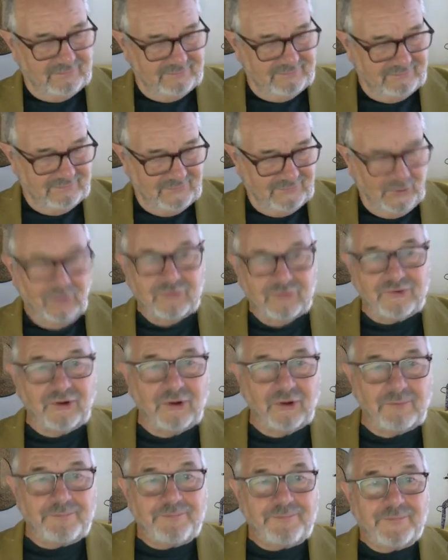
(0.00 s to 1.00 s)

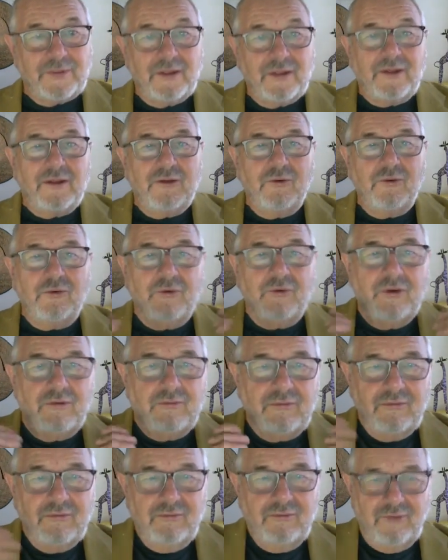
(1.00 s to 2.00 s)
hilltop,
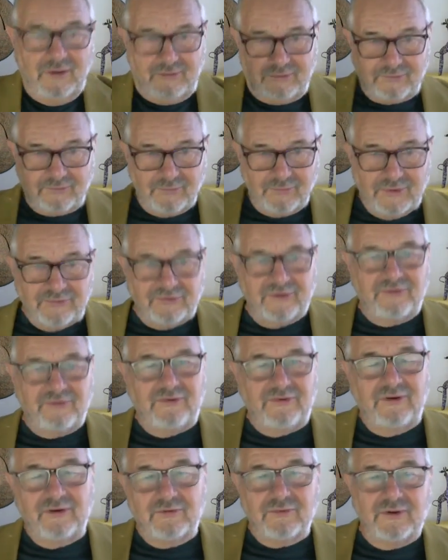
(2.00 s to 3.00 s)
like
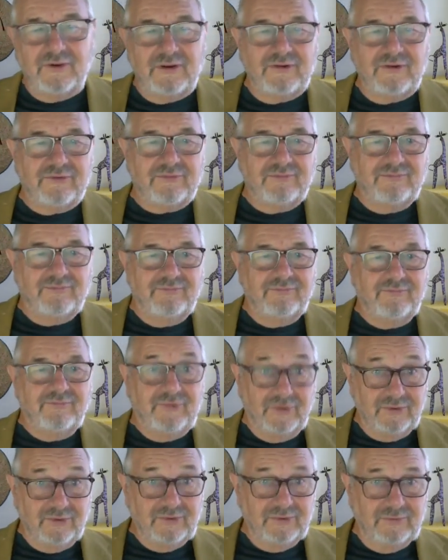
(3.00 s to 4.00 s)
360 degrees
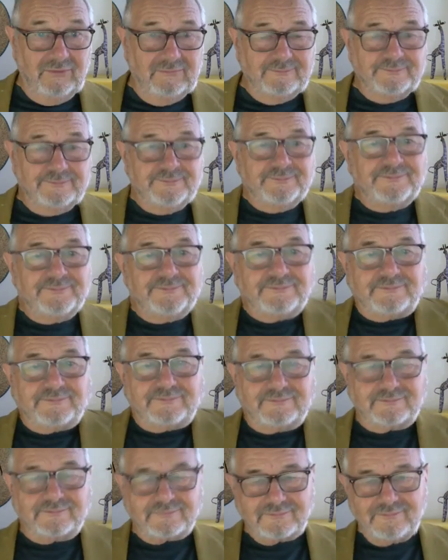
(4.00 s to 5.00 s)
view.
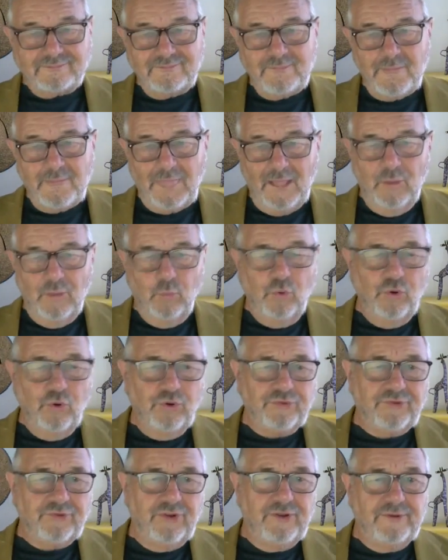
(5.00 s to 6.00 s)

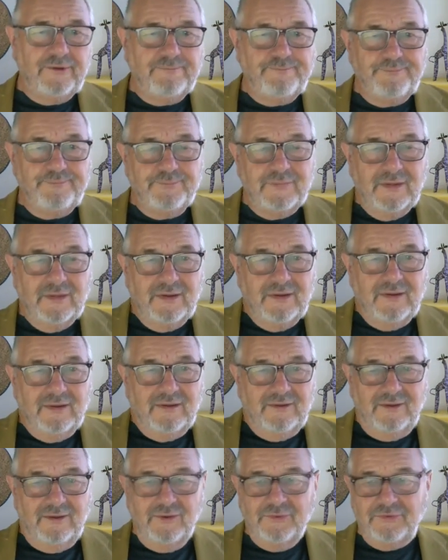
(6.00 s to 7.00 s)
Walked in,
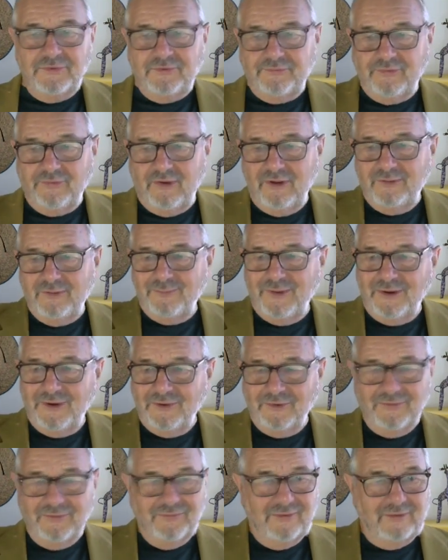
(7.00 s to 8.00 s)
there was a frying pan
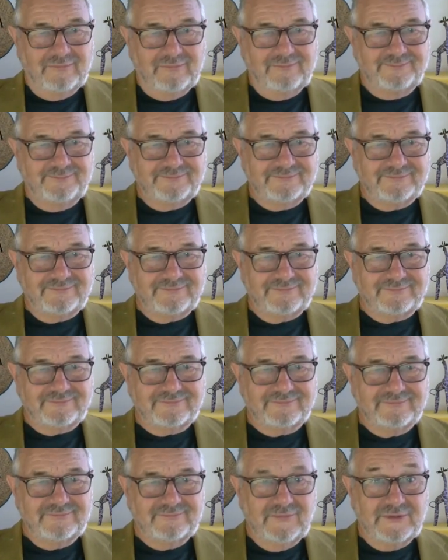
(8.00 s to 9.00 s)
on the
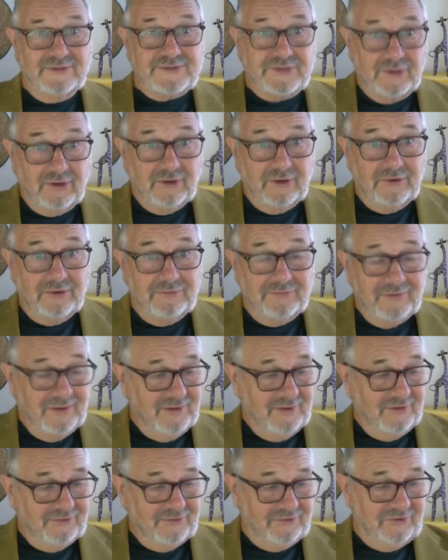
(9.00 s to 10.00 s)
stove,
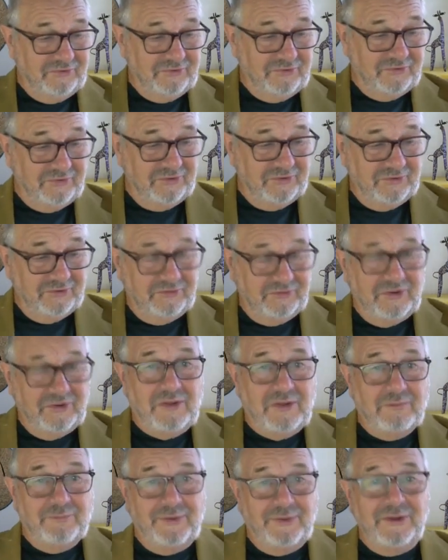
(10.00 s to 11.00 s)
sausages,
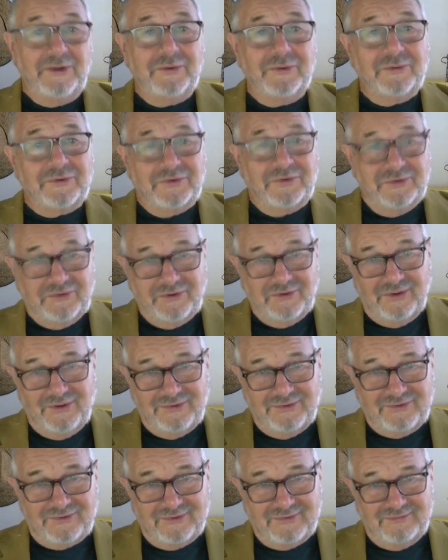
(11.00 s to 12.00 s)
peeled,
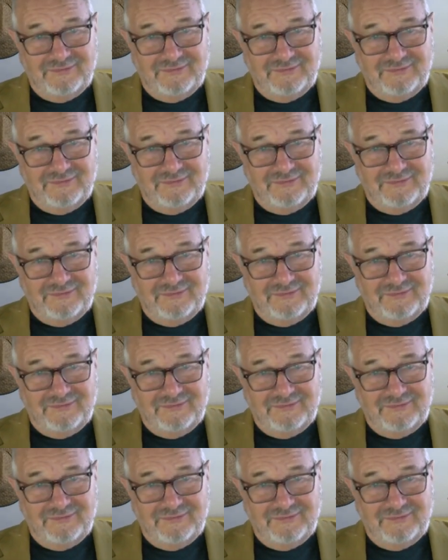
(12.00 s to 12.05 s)
diced